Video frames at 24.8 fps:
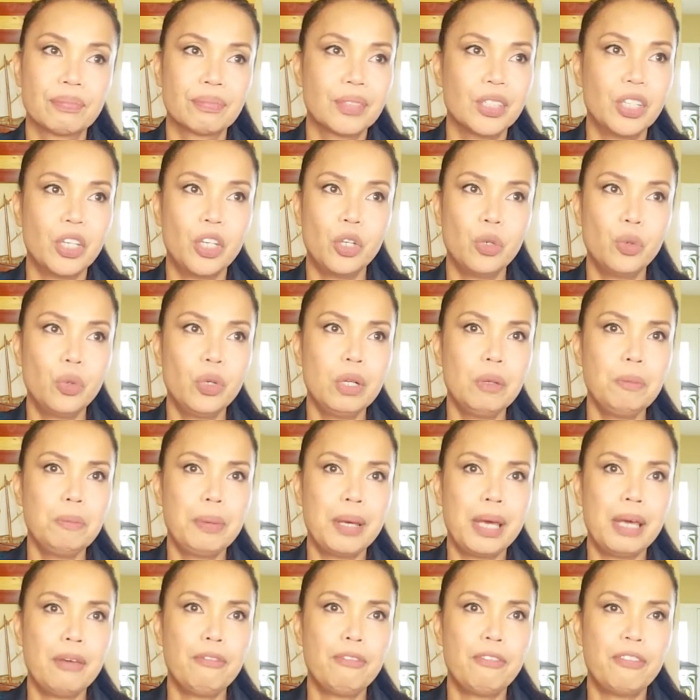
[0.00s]
you will
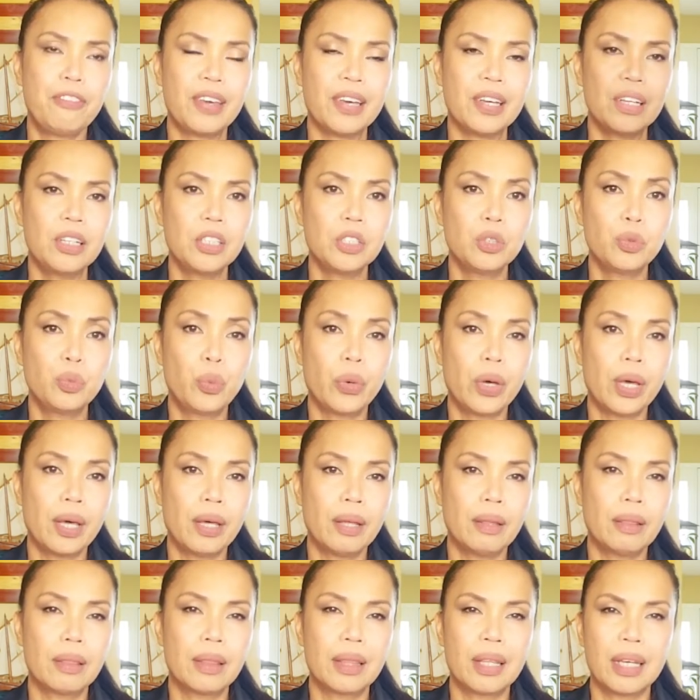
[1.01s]
be filled with